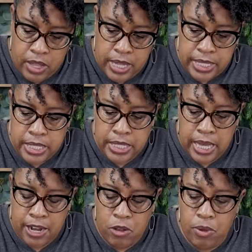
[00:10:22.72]
Let's see,
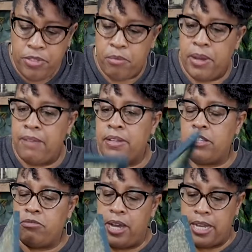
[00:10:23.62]
I don't want the
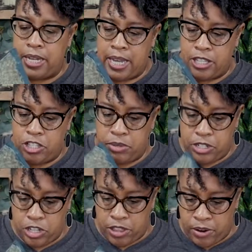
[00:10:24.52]
ravens right next to
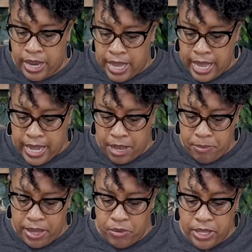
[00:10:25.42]
each other. And I'm
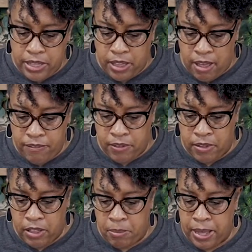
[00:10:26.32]
being really
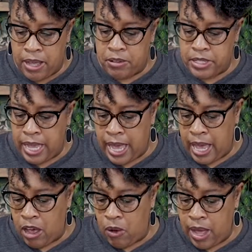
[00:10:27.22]
thoughtful about
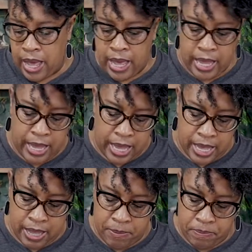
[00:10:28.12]
how I
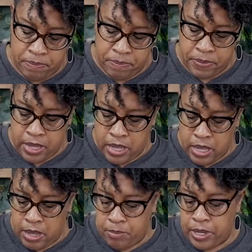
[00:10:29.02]
am
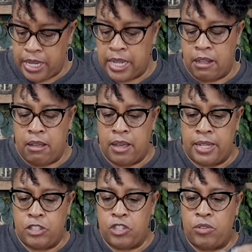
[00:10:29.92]
putting it
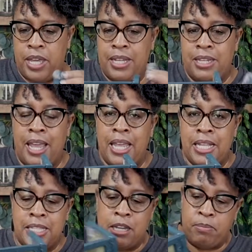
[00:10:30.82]
on. So that night
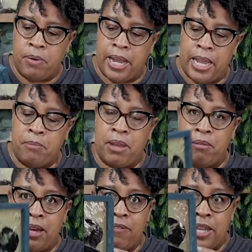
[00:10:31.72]
it's upright, my
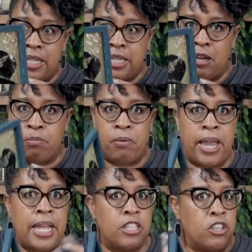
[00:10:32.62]
raven is
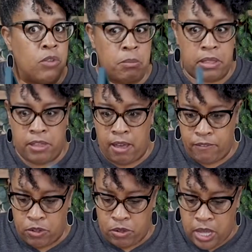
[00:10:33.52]
upright. So you want to be
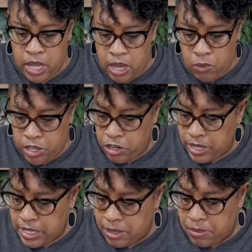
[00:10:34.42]
thoughtful when you're
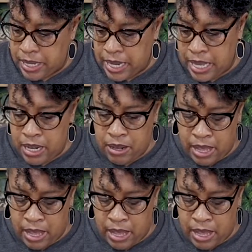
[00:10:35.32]
assembling it